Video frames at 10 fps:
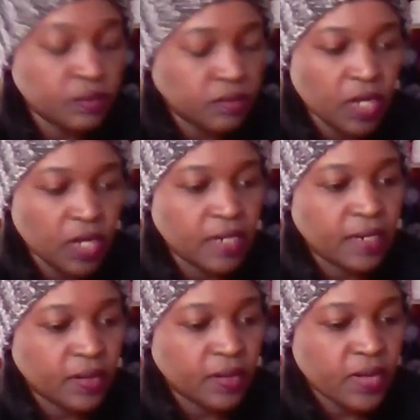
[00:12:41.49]
long
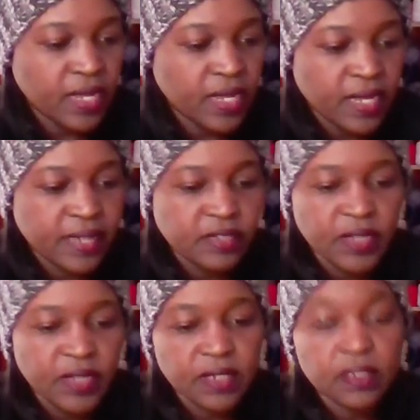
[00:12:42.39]
ago, I just
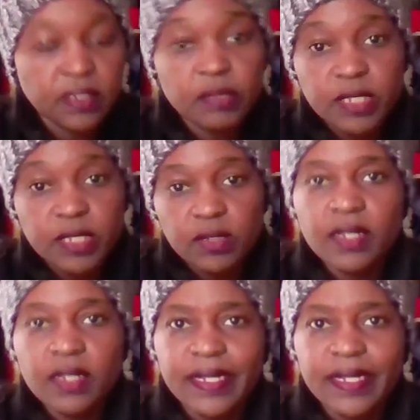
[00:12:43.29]
felt it took me too long.